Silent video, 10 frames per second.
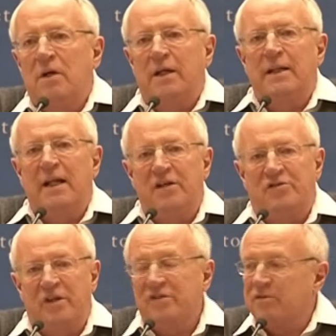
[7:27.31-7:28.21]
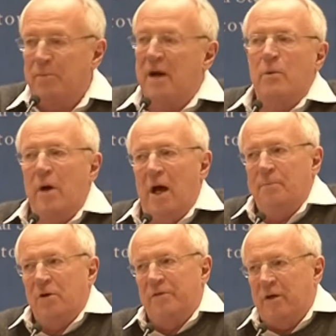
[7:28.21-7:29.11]
and laziness, and by the way,
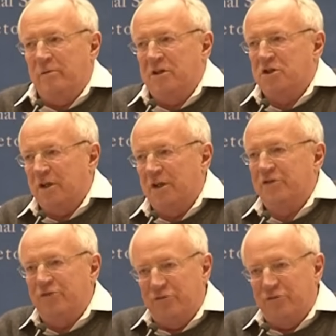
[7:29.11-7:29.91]
I'm not the only journalist